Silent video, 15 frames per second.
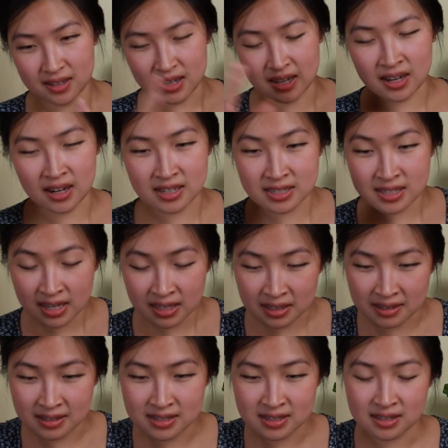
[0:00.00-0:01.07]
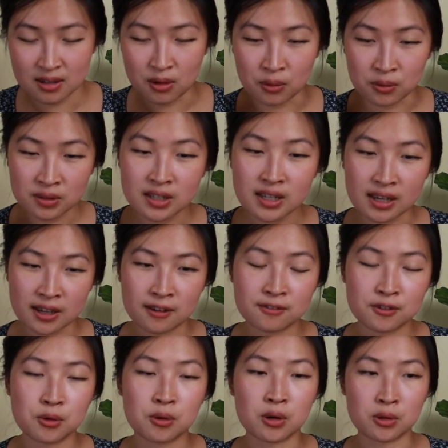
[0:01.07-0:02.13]
And I say this only
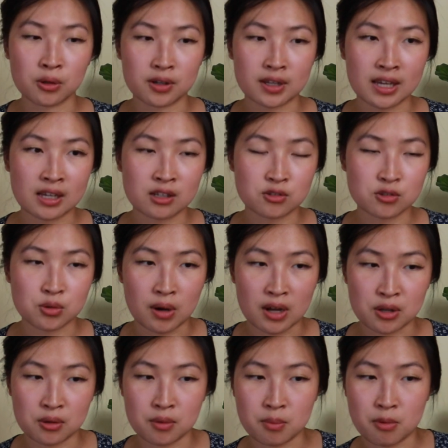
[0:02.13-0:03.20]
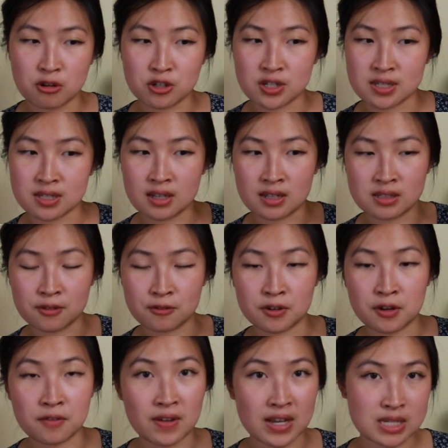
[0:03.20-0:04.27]
if you're looking to either purchase a different
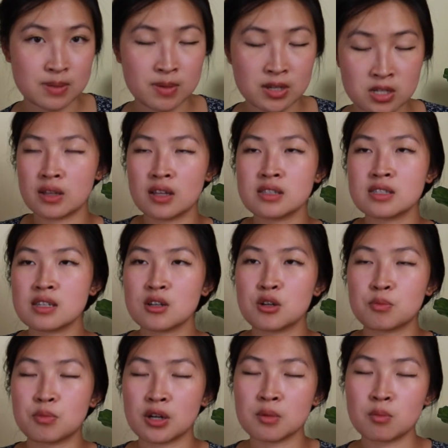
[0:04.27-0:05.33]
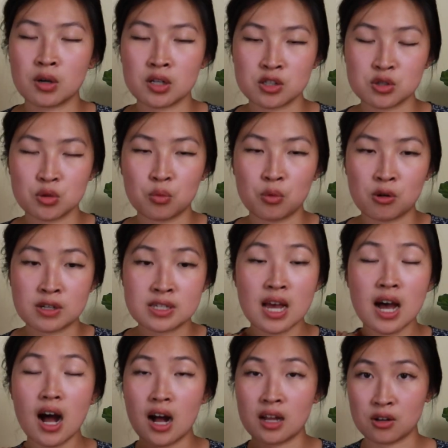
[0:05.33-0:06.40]
investment. Let's say you're putting money towards
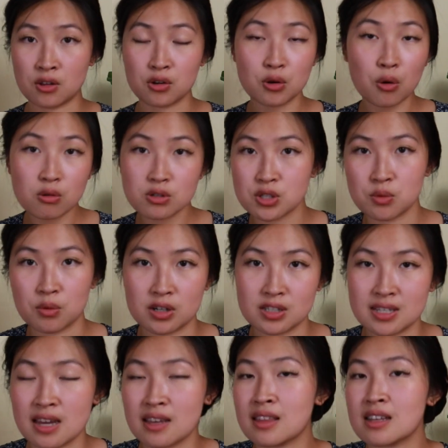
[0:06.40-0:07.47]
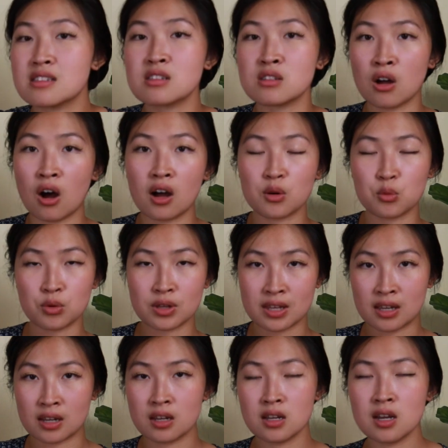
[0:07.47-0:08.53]
another course you want to take that's not
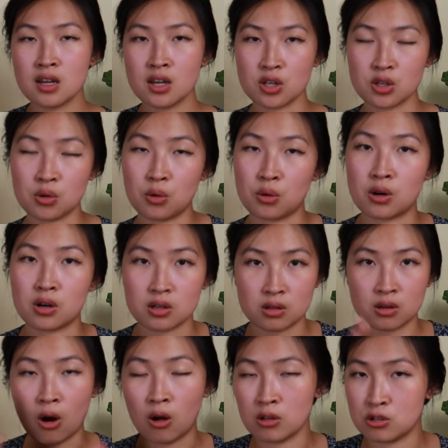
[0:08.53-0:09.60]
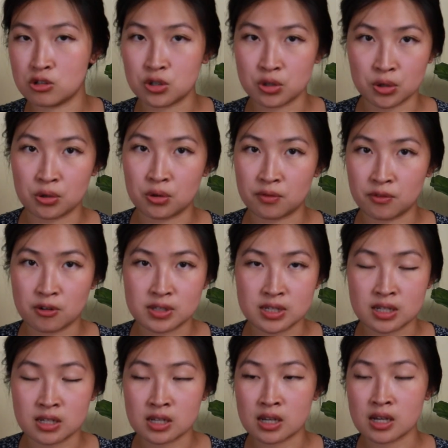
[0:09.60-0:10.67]
within your college or
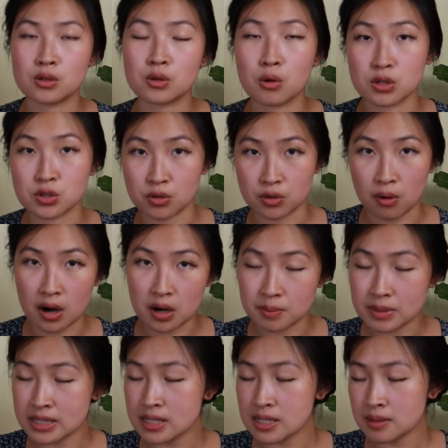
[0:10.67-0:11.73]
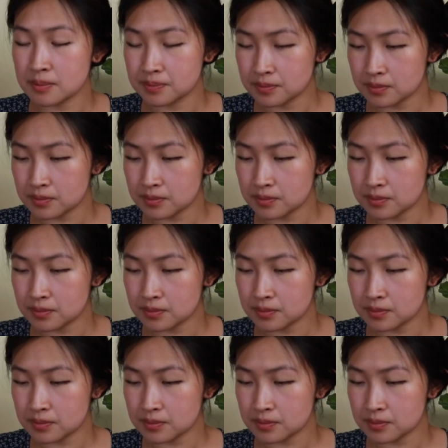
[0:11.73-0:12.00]
university course requirements.